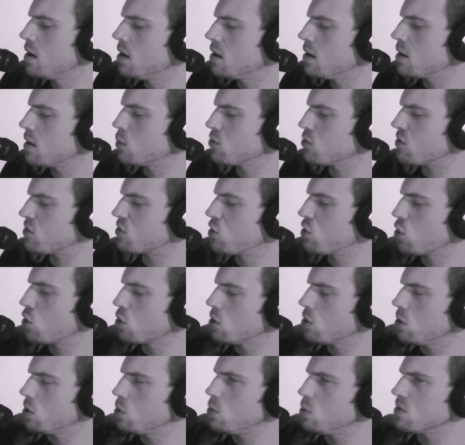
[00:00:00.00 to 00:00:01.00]
There was this
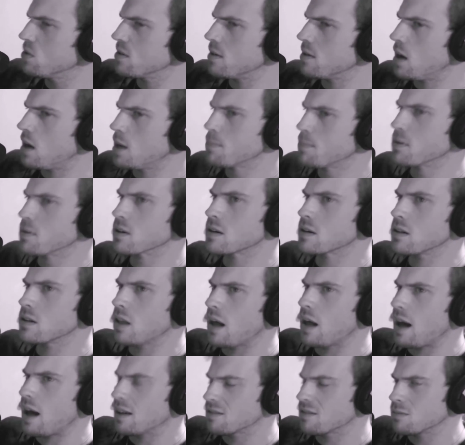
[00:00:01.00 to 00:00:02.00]
girl who was an
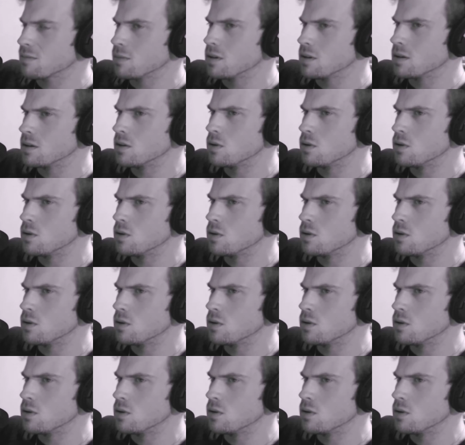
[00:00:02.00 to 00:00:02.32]
upperclassman